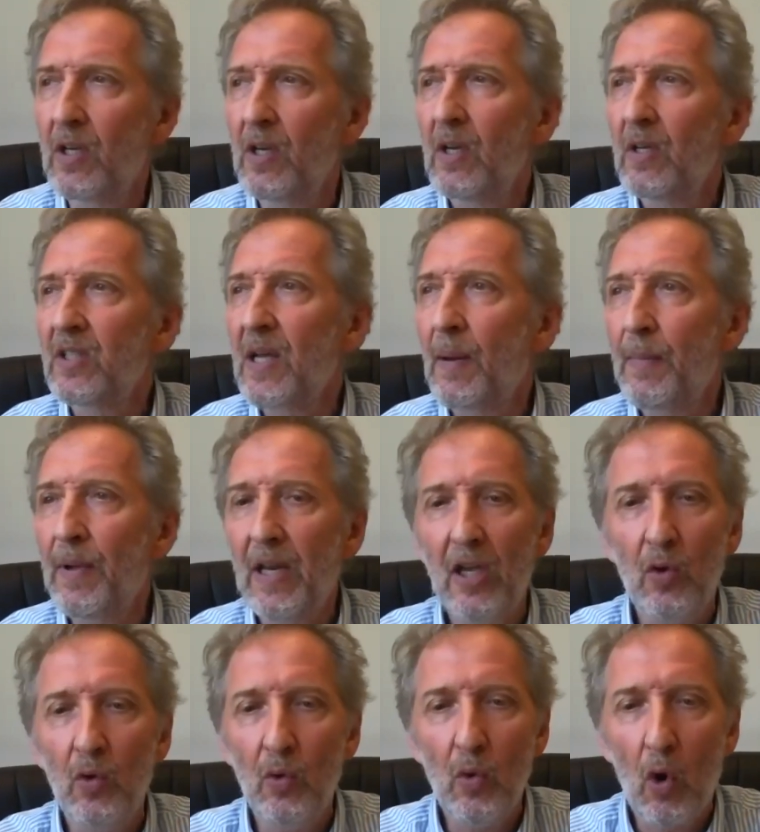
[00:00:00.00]
somebody
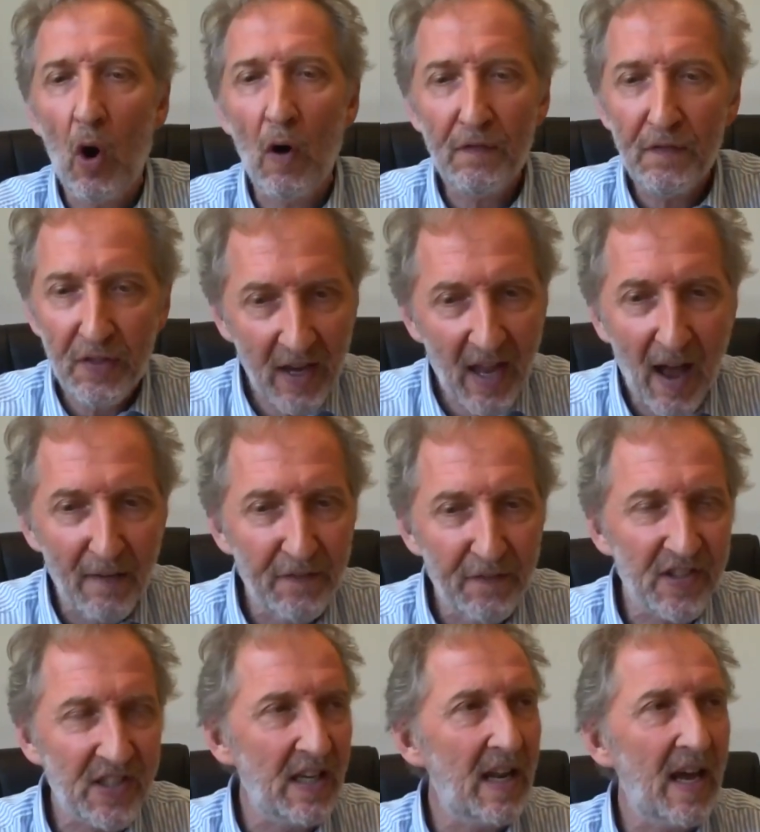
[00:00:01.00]
who off the
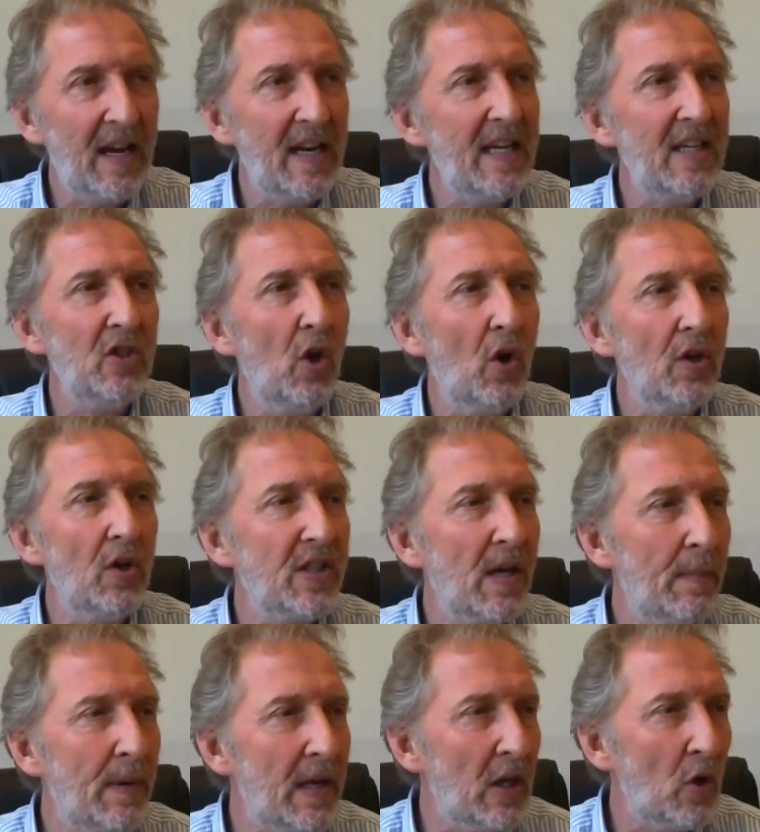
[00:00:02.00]
cuffs it, and he's not
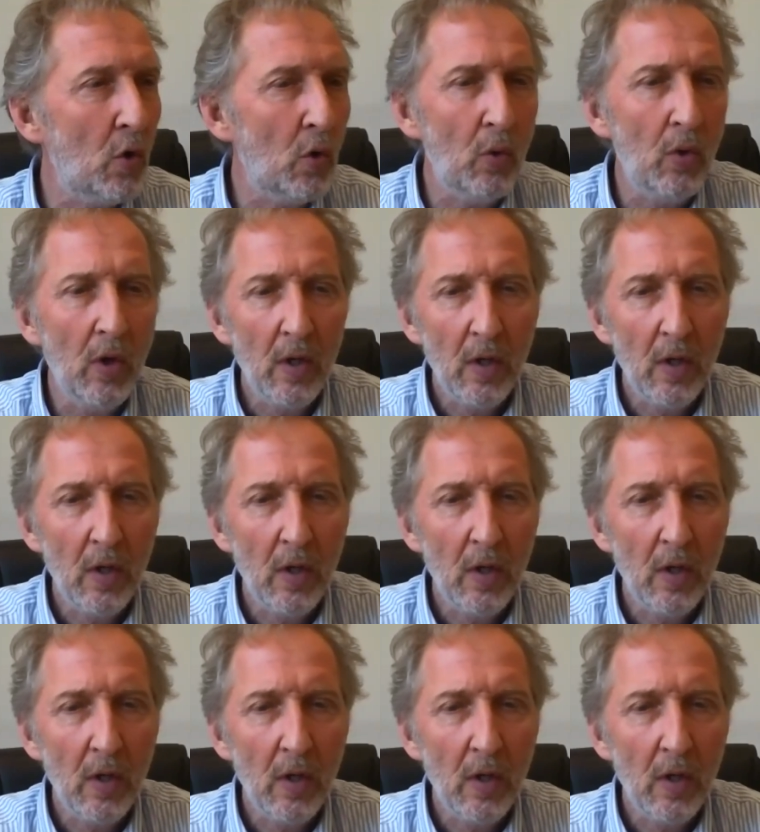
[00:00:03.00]
somebody who